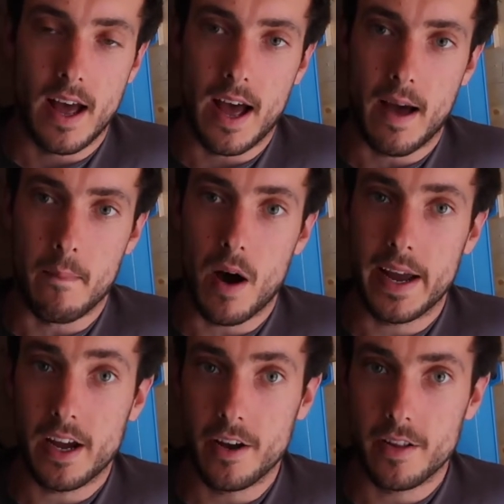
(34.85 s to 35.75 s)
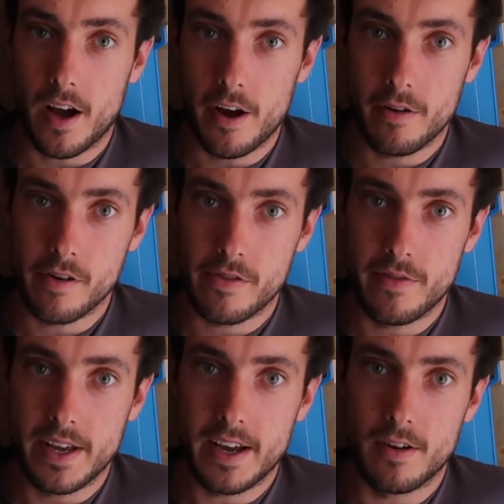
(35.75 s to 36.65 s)
Maiko, the owner of
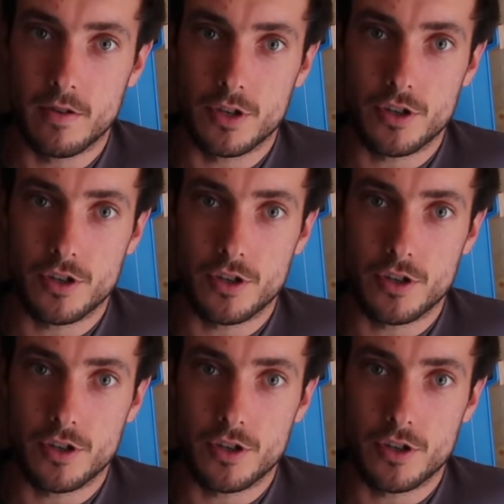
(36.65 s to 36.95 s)
the vehicle,